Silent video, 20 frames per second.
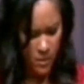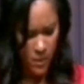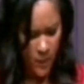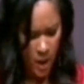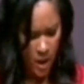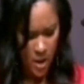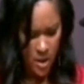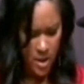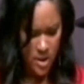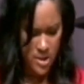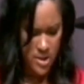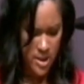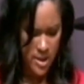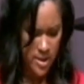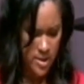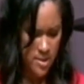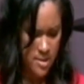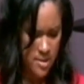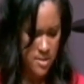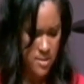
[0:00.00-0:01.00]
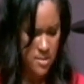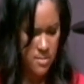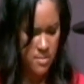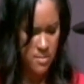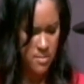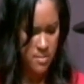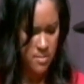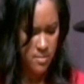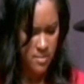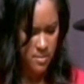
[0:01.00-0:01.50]
It says,
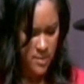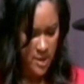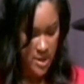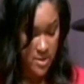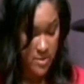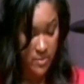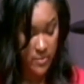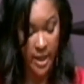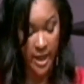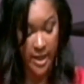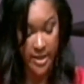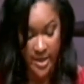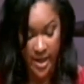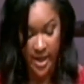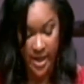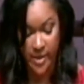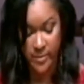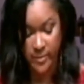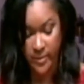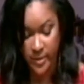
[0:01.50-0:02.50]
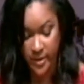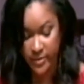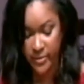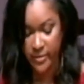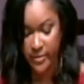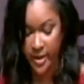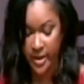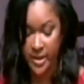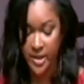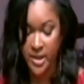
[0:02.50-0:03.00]
this is what I type word for word.
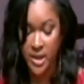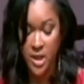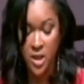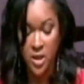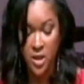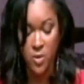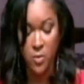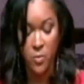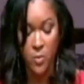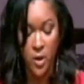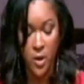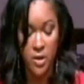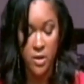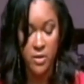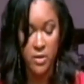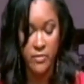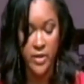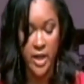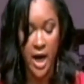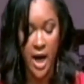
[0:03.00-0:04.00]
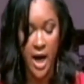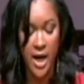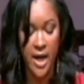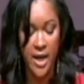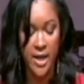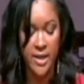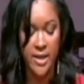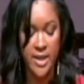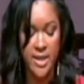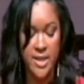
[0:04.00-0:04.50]
The word of God
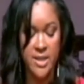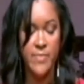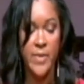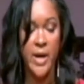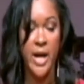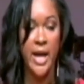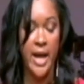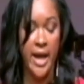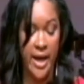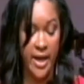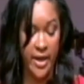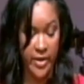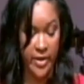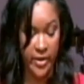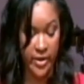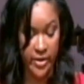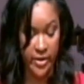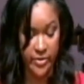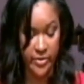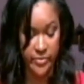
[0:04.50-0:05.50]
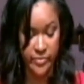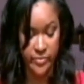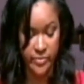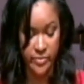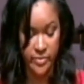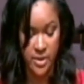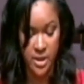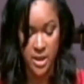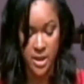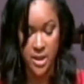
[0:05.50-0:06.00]
is my anchor,
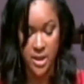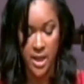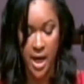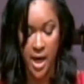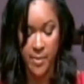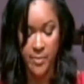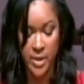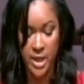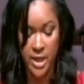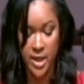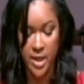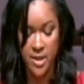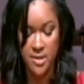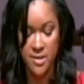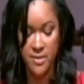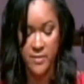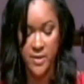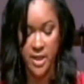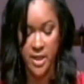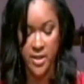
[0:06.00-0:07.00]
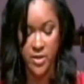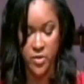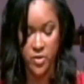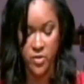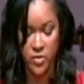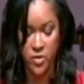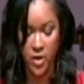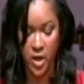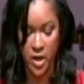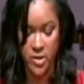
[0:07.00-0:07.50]
not because of the
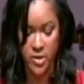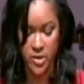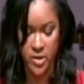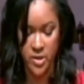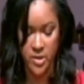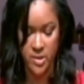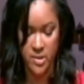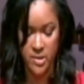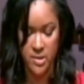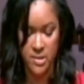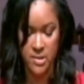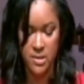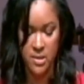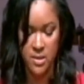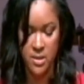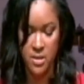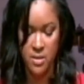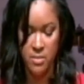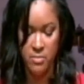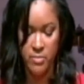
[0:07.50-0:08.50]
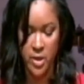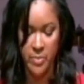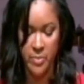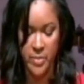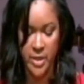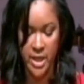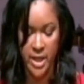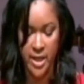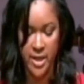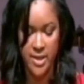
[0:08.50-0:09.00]
instructions, but
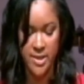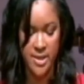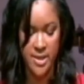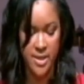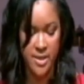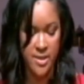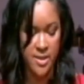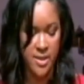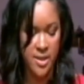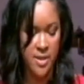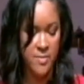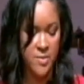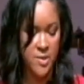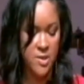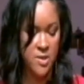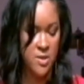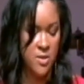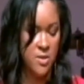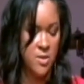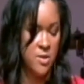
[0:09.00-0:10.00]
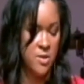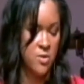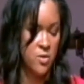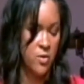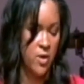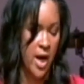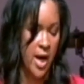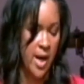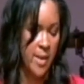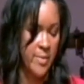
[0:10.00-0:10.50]
because it attempts to
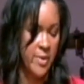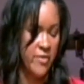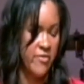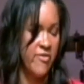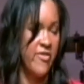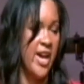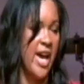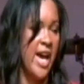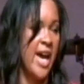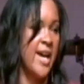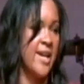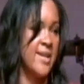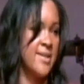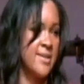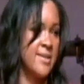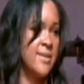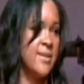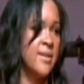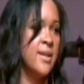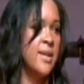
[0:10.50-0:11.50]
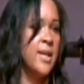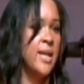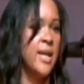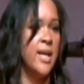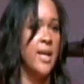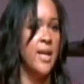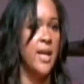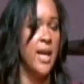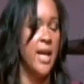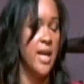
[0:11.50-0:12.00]
describe a vast and
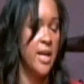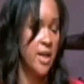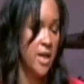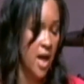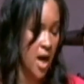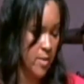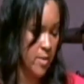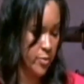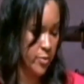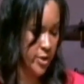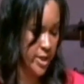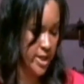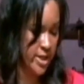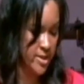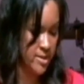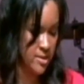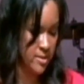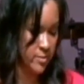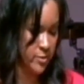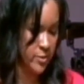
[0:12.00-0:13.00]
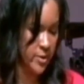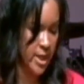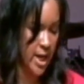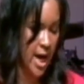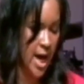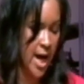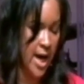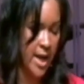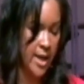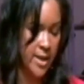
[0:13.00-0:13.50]
incomprehensible
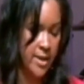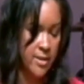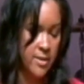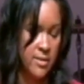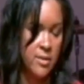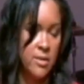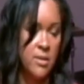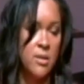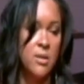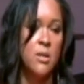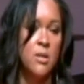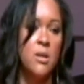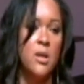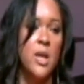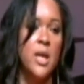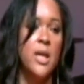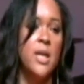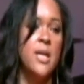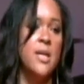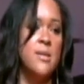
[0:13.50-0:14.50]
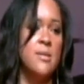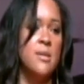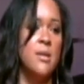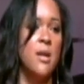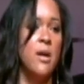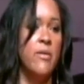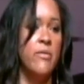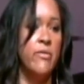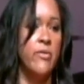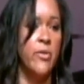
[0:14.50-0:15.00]
God and his love
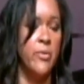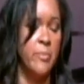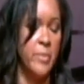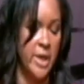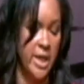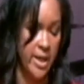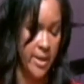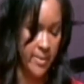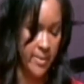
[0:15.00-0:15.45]
for me.